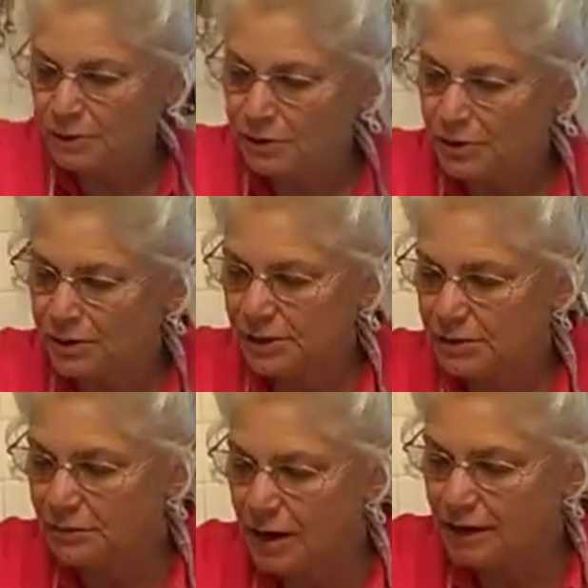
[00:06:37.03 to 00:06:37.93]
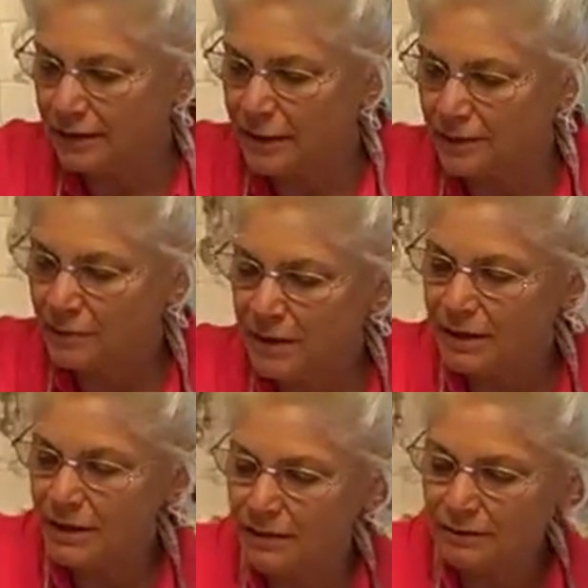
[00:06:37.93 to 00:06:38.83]
We'll just do that
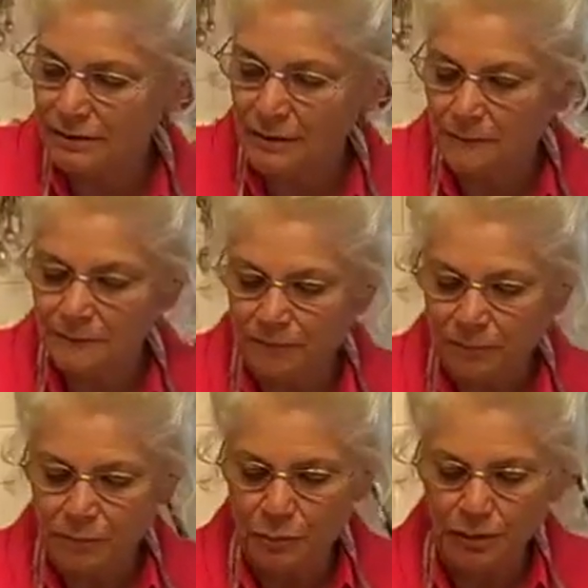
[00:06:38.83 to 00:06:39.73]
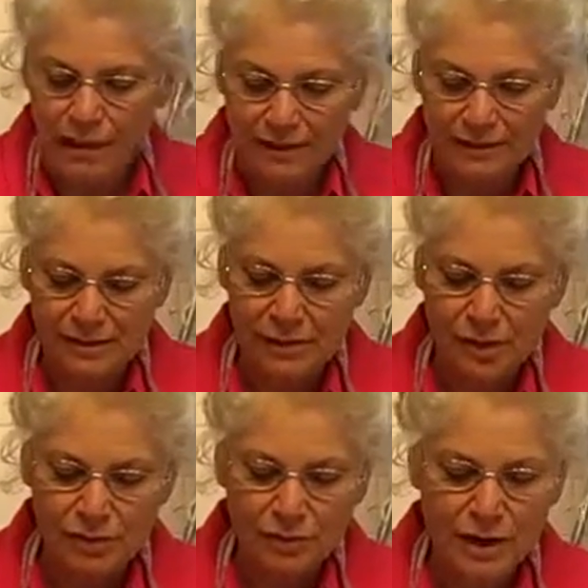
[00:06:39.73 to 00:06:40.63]
right now. Put that
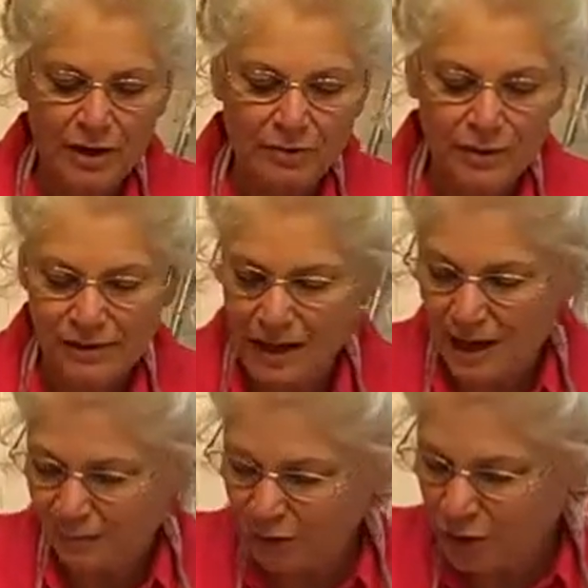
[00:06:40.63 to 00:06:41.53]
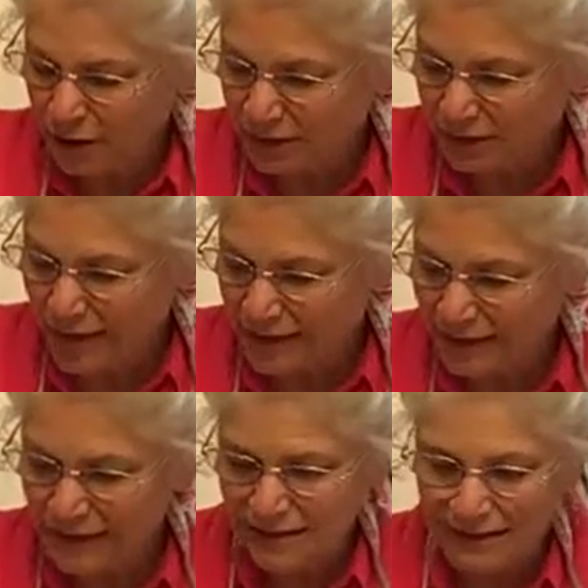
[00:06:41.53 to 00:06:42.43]
sauce right on the top. Look at
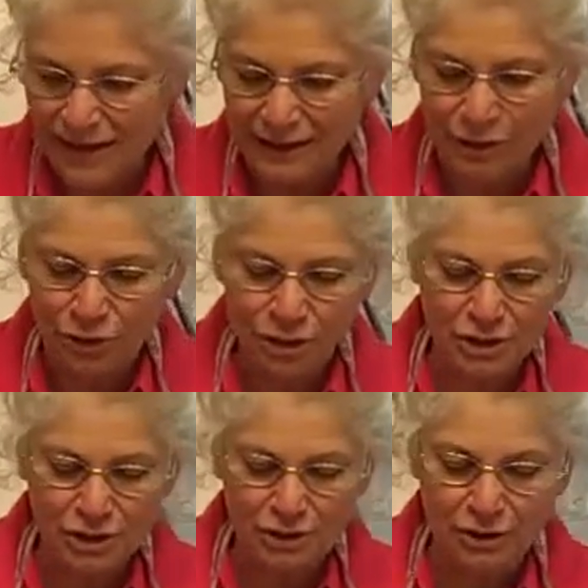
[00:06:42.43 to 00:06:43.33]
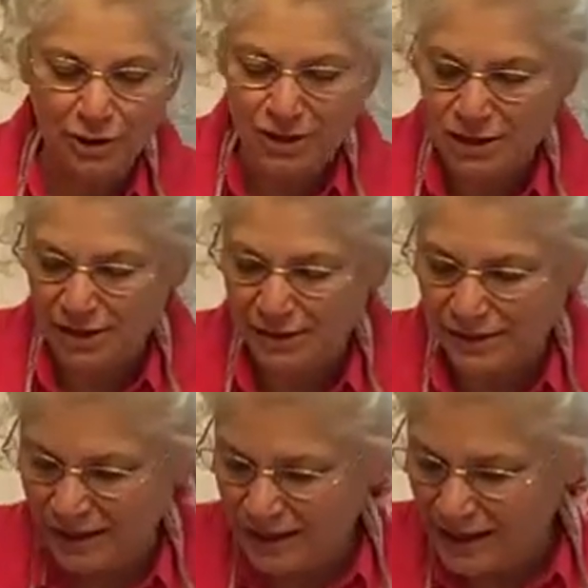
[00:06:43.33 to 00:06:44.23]
that. Doesn't that look delicious?